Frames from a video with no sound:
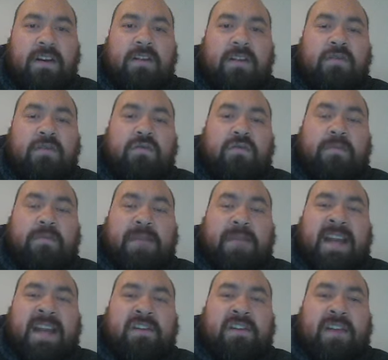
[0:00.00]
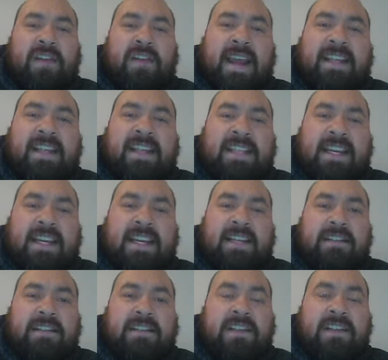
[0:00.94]
Ooh, bang on
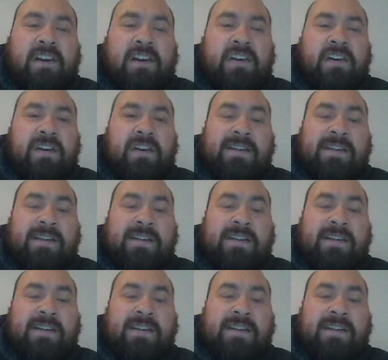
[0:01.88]
18. So,